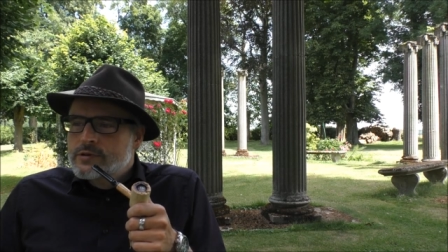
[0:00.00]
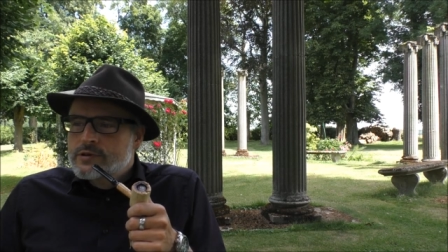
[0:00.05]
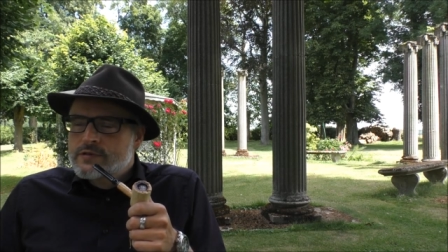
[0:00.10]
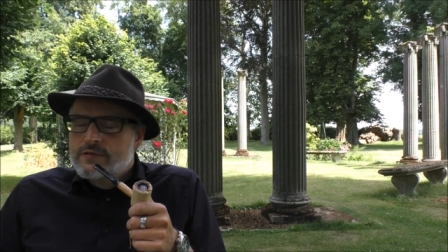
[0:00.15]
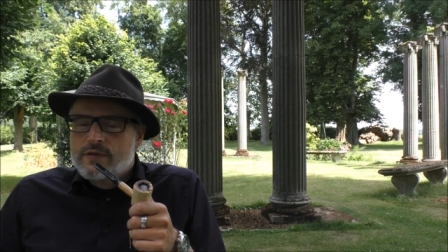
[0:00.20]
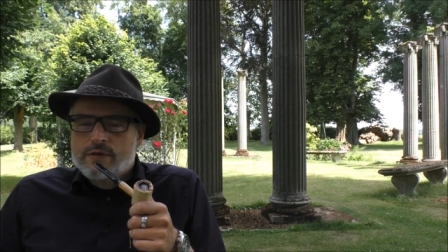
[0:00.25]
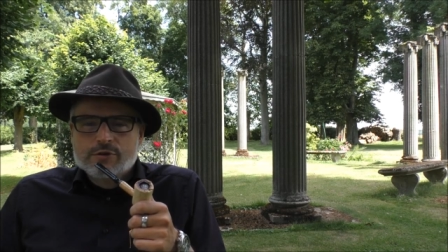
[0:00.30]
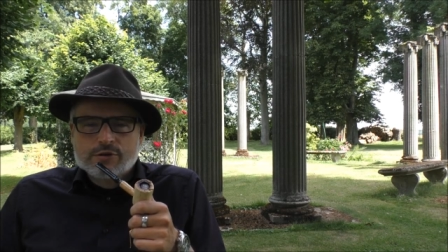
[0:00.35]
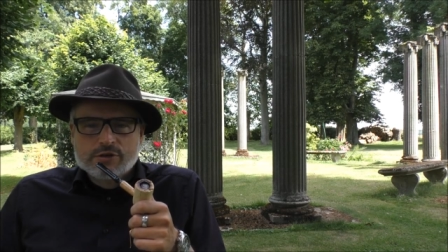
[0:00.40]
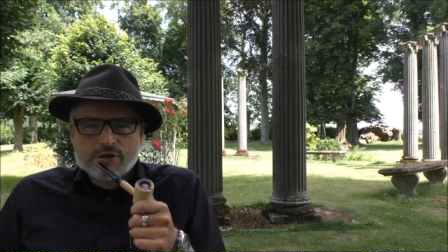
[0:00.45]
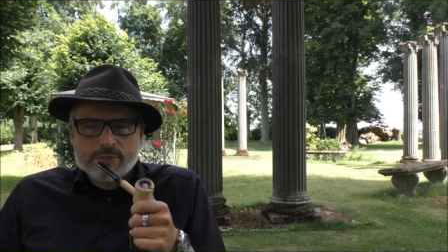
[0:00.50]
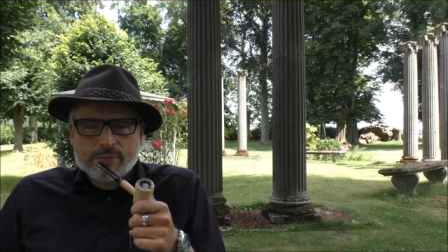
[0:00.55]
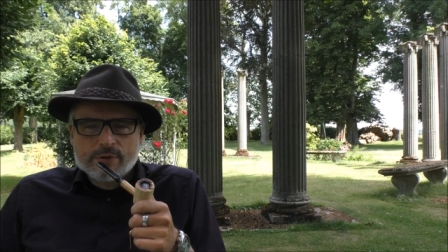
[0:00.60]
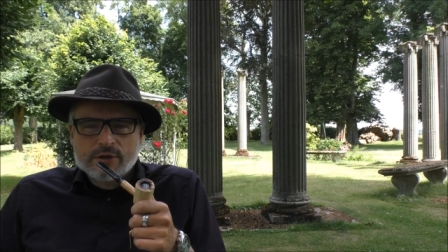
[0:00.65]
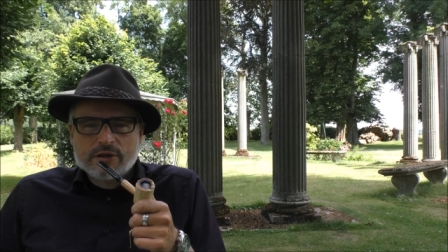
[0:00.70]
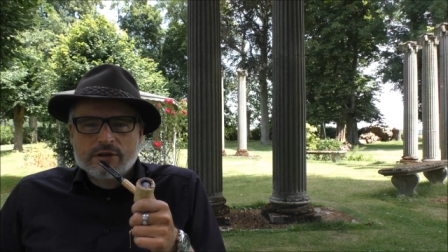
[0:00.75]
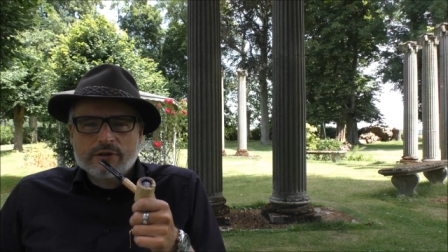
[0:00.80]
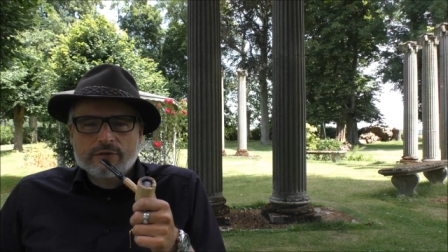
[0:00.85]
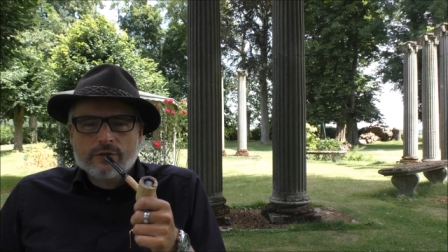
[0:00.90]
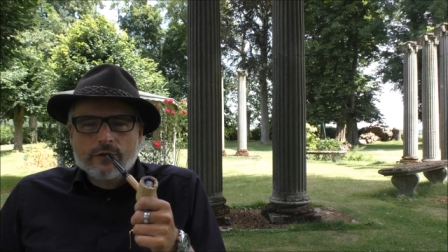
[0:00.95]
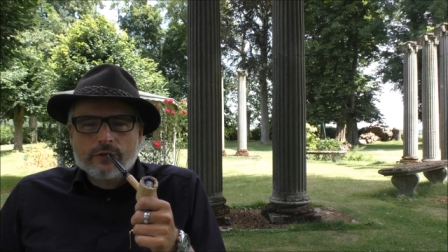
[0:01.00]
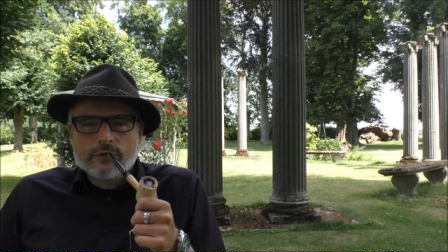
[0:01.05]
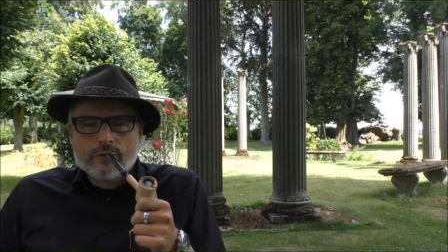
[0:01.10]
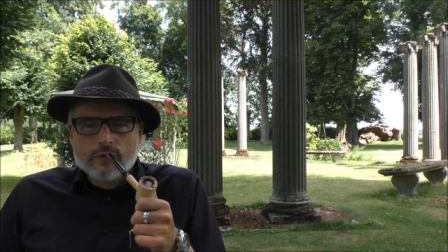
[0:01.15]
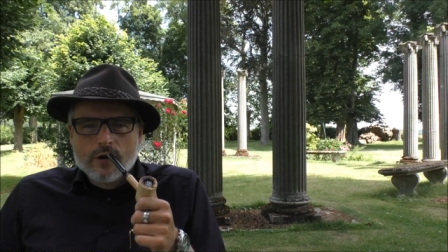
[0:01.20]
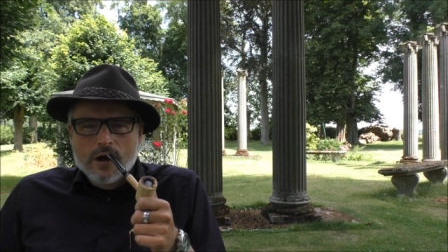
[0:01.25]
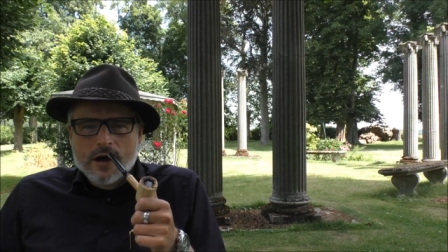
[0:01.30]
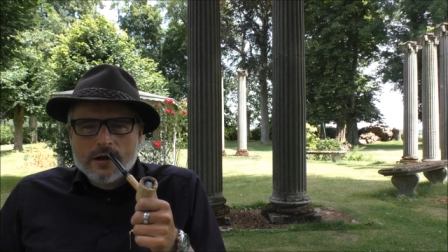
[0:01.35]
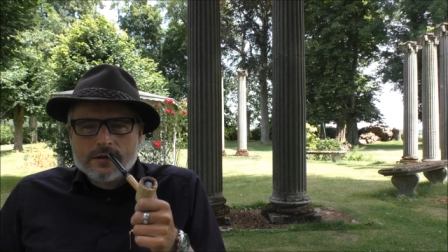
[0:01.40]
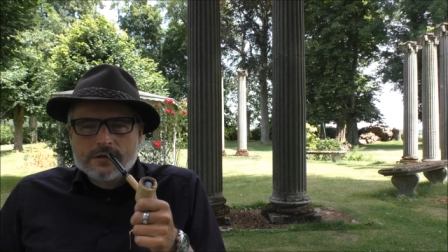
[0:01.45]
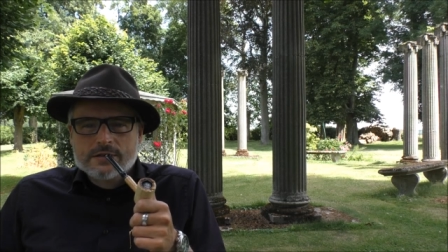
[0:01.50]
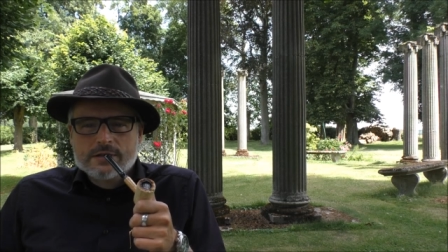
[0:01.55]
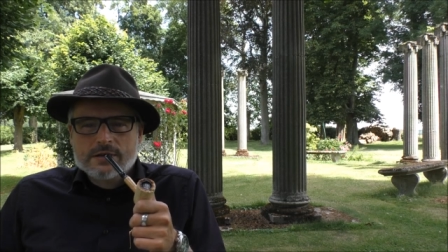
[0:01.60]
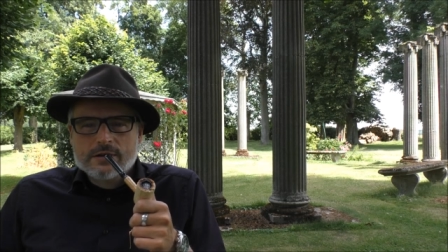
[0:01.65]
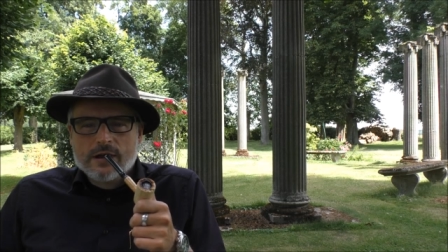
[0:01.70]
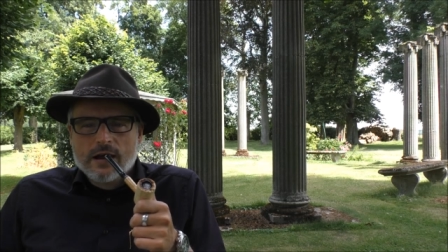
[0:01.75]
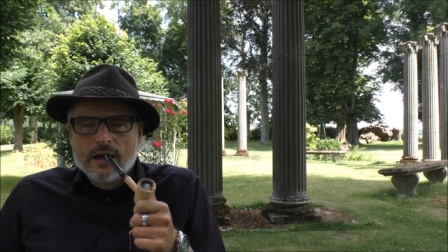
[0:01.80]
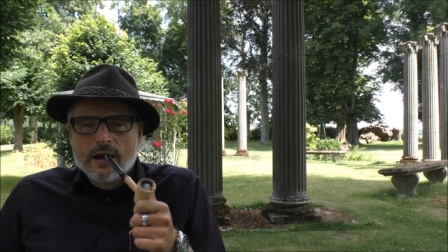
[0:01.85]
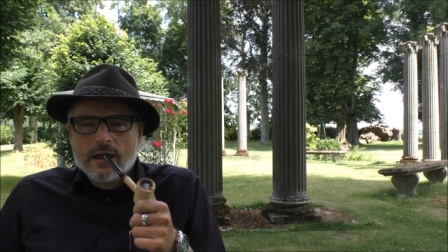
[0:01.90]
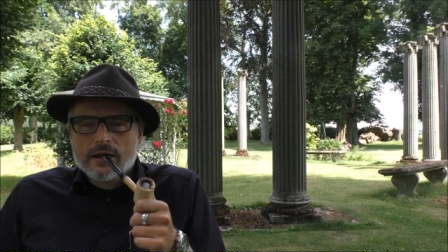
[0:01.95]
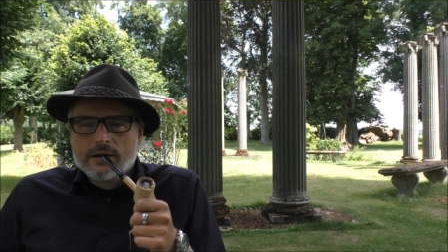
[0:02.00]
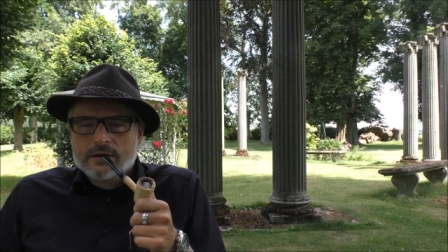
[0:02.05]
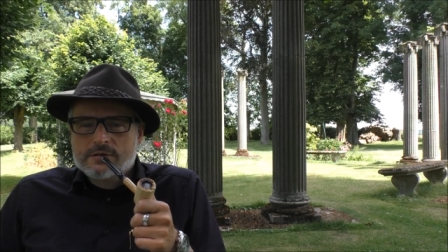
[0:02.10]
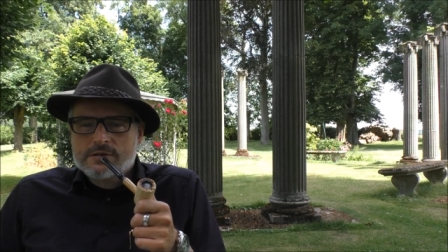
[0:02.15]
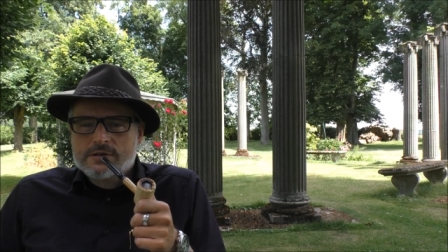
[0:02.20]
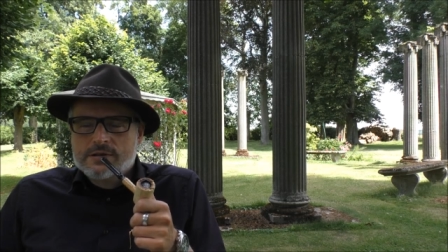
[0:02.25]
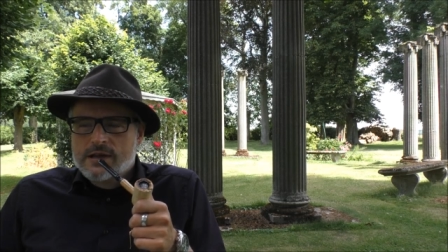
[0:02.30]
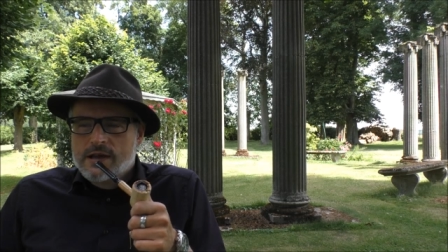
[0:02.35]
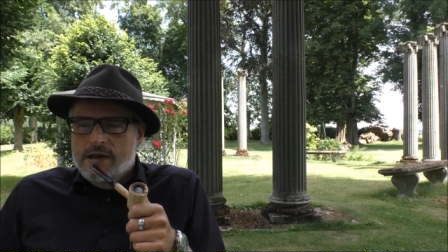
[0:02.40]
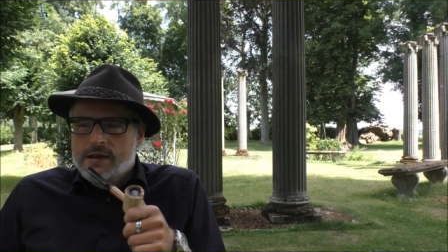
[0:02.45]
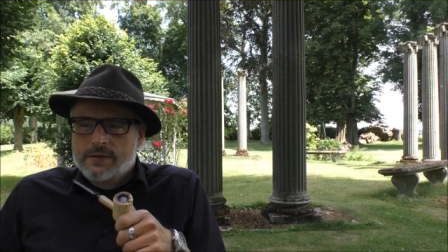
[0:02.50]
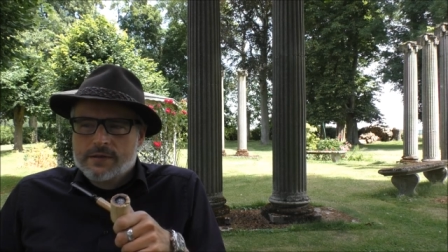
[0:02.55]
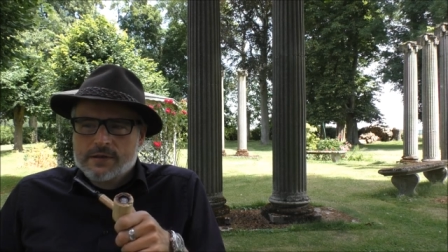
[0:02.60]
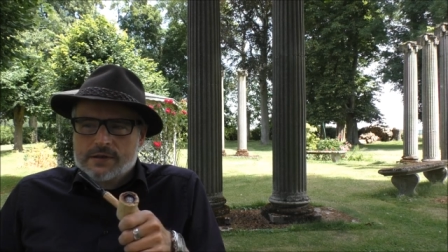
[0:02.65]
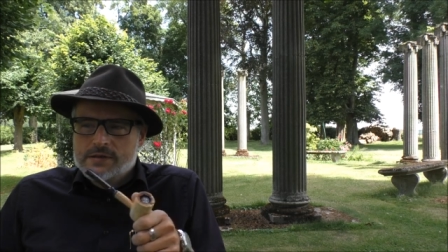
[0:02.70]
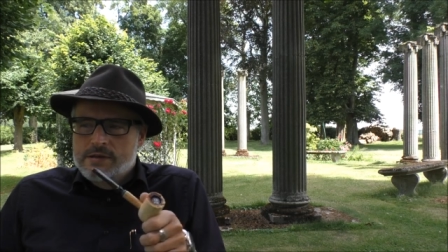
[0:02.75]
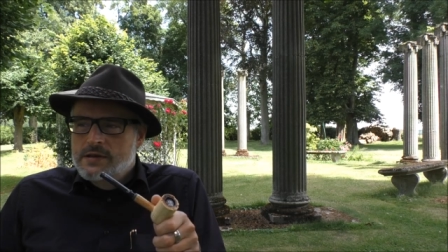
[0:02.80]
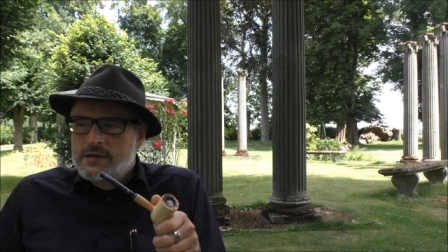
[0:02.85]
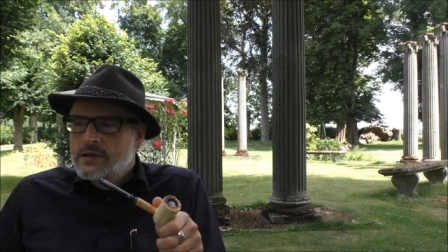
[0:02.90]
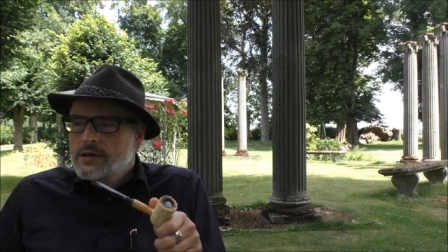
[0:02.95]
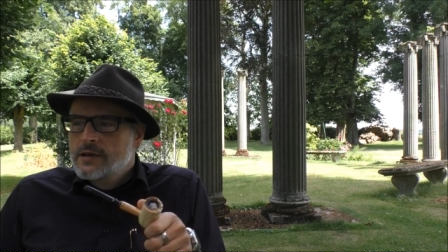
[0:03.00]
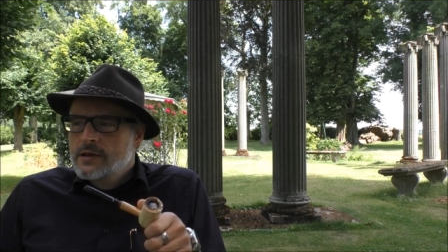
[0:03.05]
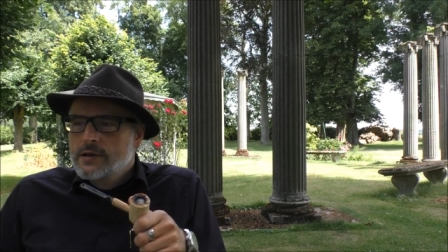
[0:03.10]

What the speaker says: It's very typical for France. So I like to stay in these